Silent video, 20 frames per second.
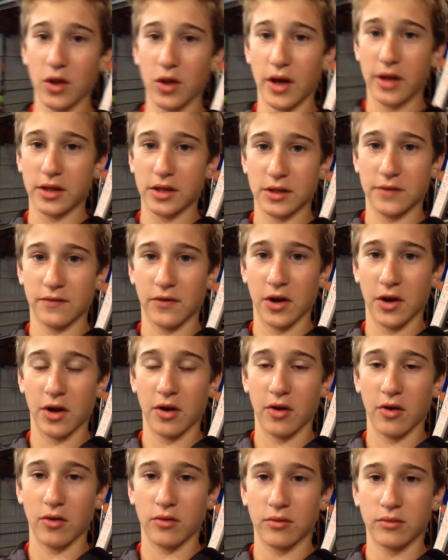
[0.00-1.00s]
like this
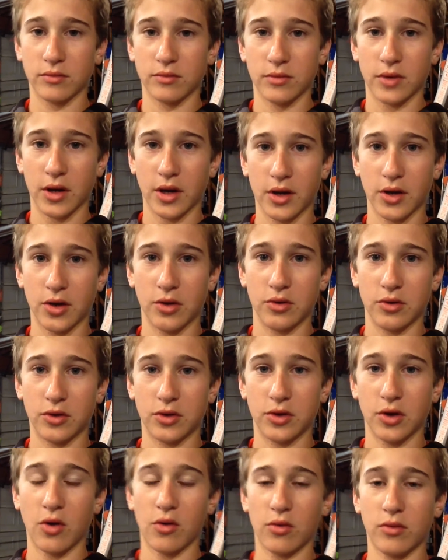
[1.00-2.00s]
video and you
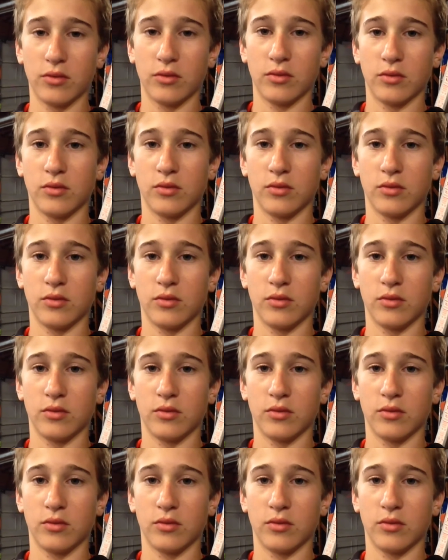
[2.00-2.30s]
don't,